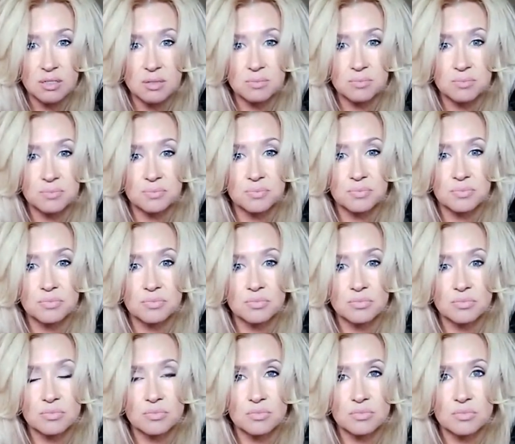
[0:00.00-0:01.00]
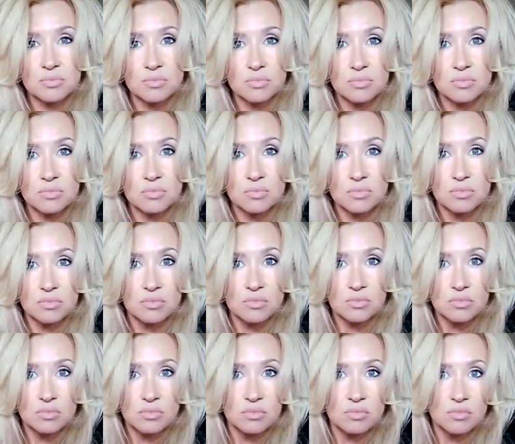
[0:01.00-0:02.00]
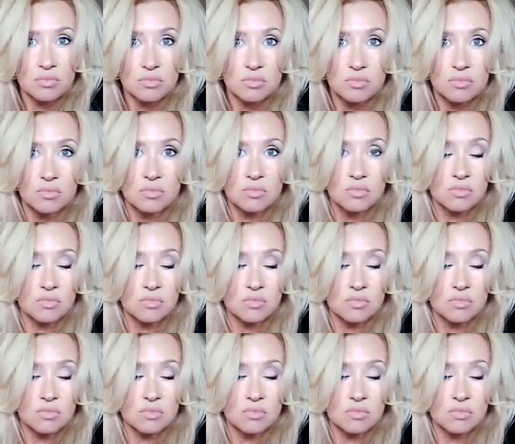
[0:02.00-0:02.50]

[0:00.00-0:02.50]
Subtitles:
Nothing is said.